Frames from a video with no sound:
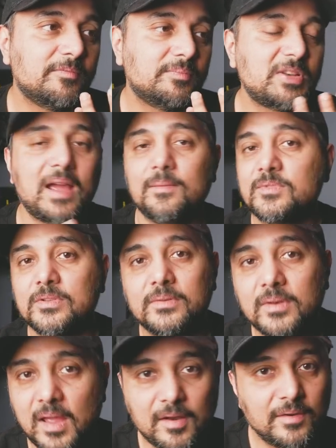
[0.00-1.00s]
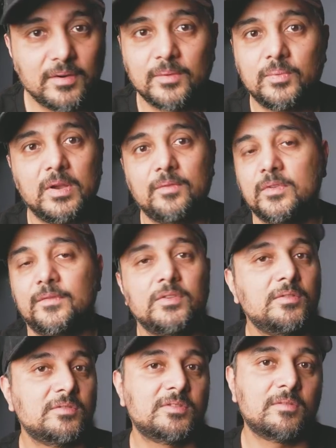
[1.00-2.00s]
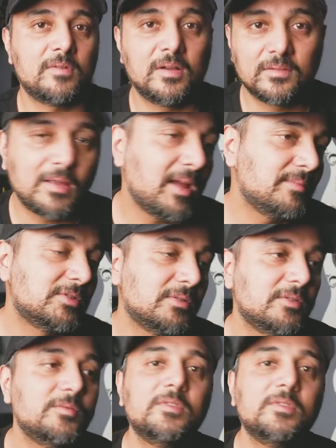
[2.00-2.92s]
time zone error where we've used the wrong time zone.